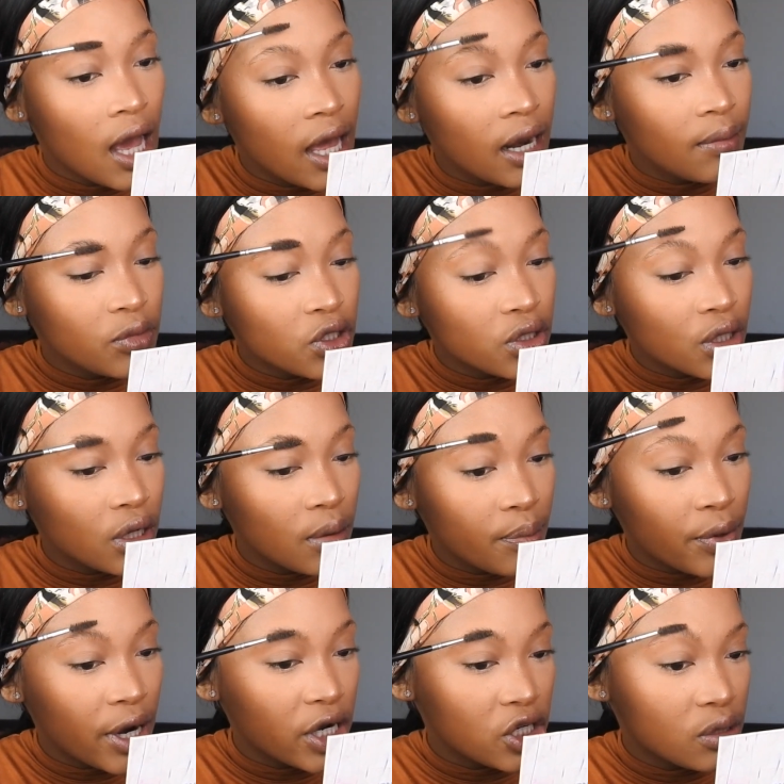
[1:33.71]
and I'm just going to
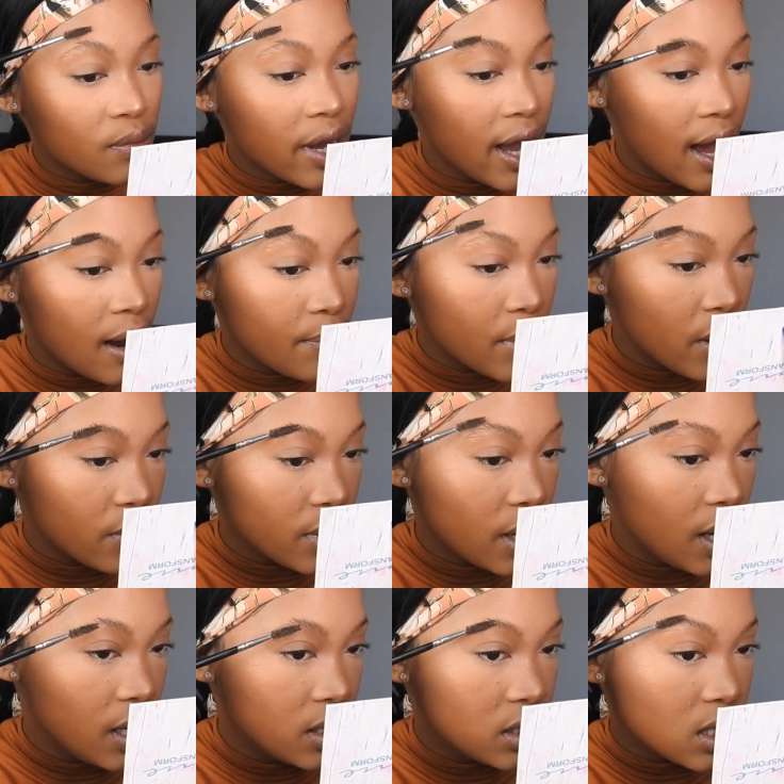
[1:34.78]
brush my eyebrow
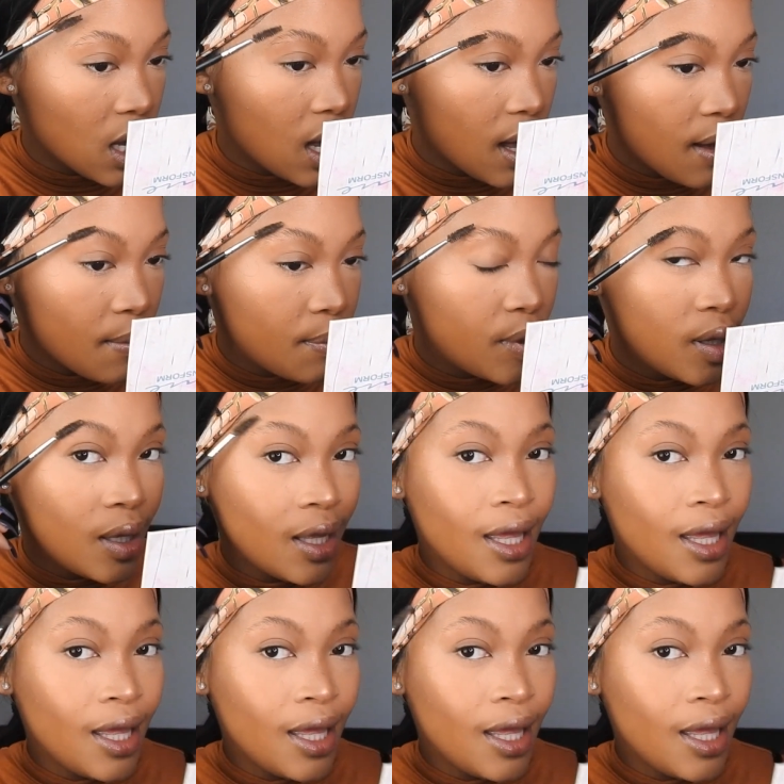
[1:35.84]
hairs up.